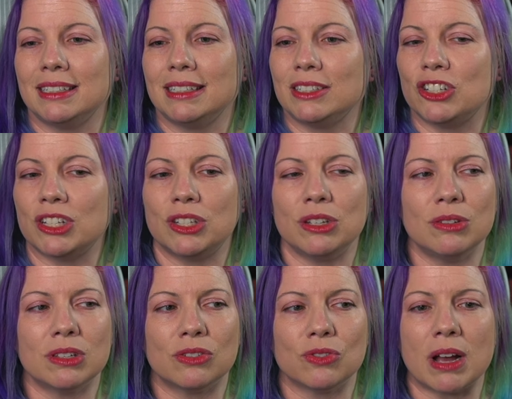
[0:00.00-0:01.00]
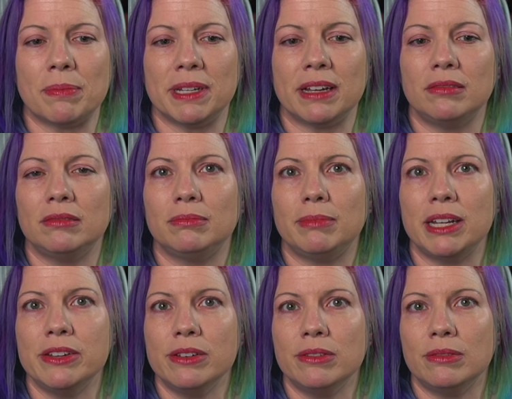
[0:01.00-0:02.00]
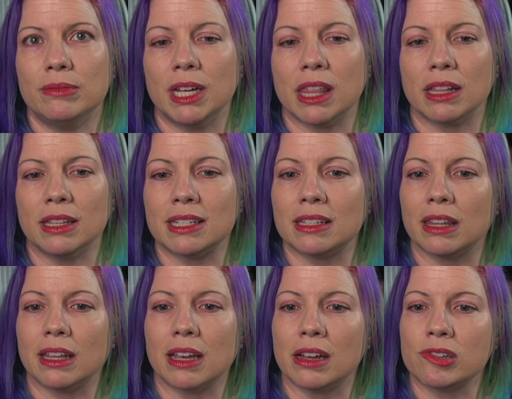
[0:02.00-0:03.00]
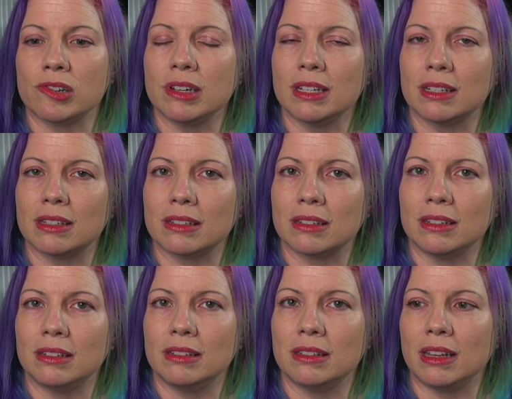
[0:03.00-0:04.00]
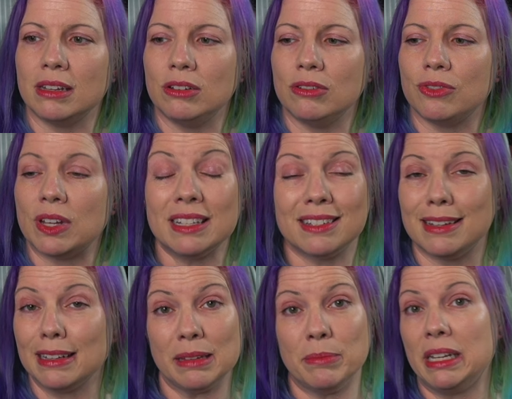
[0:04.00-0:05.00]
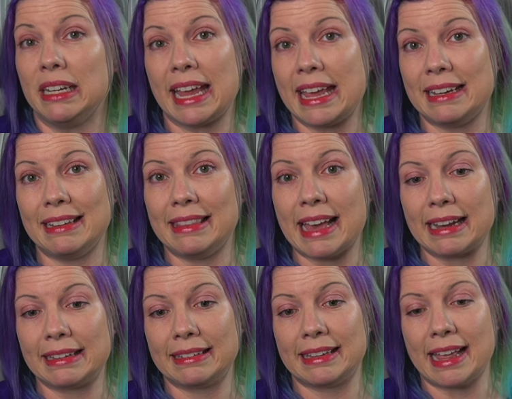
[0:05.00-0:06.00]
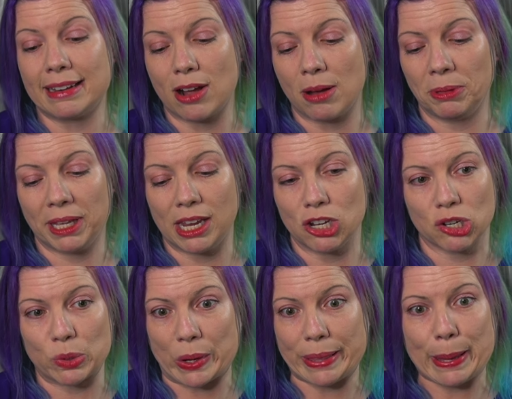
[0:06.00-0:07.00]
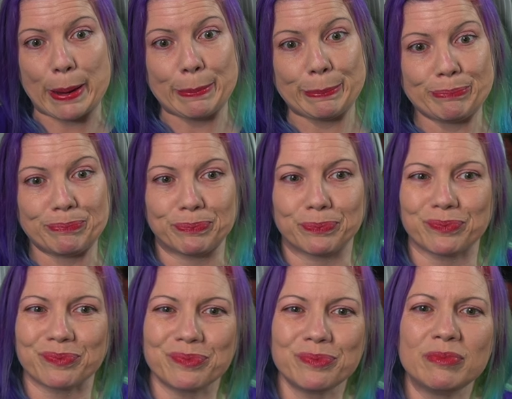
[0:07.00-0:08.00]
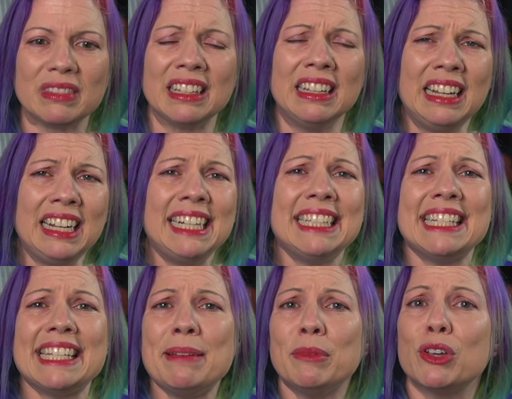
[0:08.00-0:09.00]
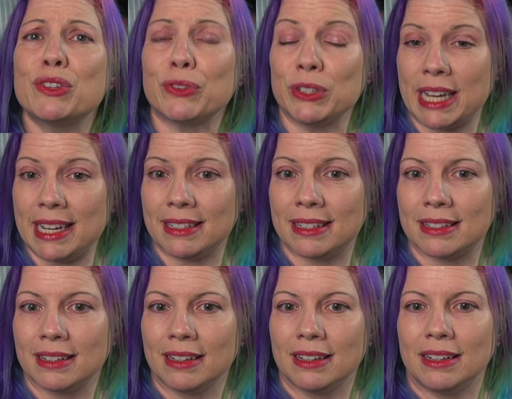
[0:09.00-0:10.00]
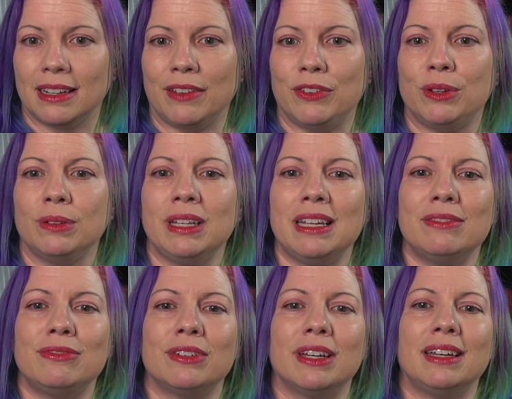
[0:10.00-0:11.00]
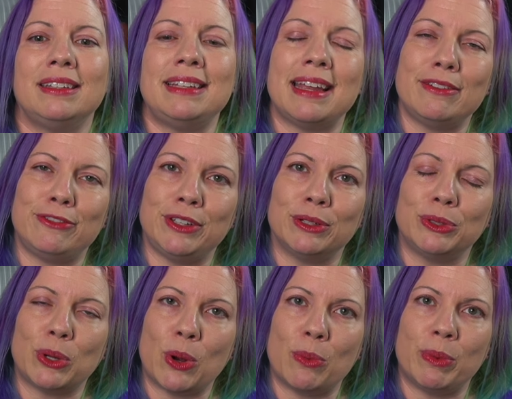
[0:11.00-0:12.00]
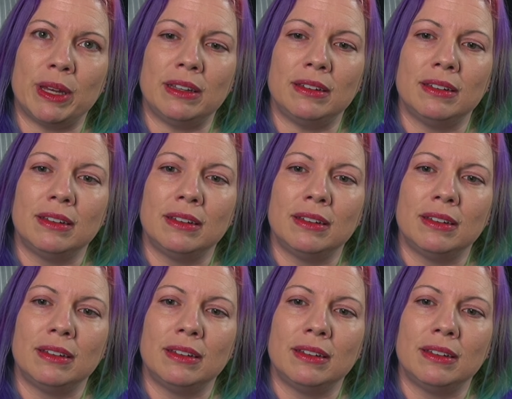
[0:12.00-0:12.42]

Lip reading: just use a drop-down menu with a list of the countries, and then you've instantly mitigated that complication right there. The same goes for dates. If you leave a date field open,